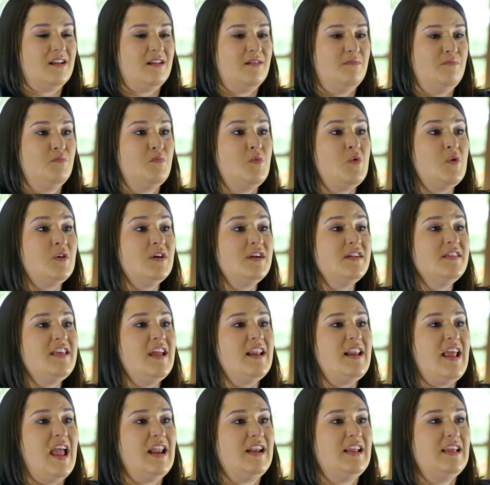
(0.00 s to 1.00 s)
More
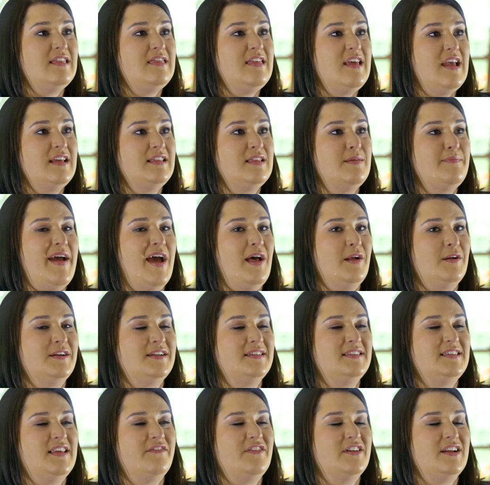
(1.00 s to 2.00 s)
than anything that Ballard
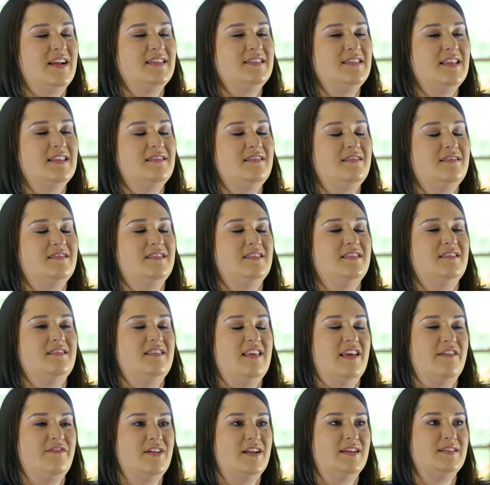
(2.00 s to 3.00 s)
has given us, it's
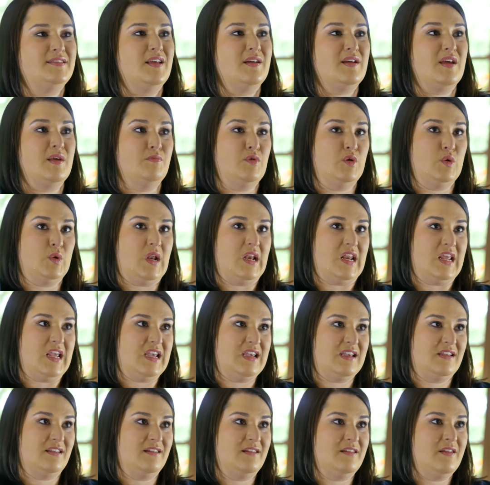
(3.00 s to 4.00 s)
given us a
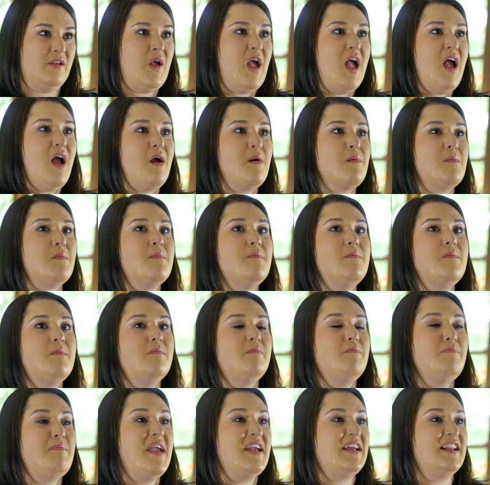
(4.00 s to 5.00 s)
community.
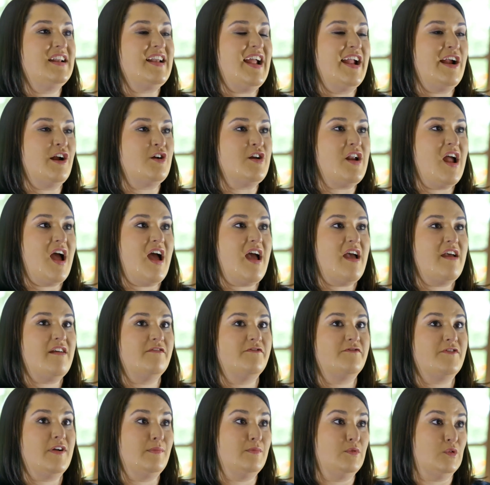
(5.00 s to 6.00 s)
Megan and I are not
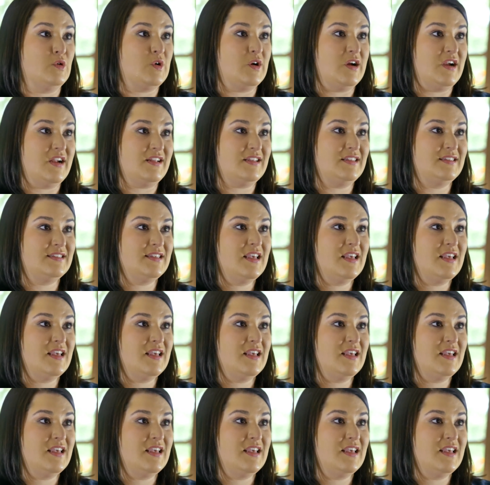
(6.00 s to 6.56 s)
from Lawrence,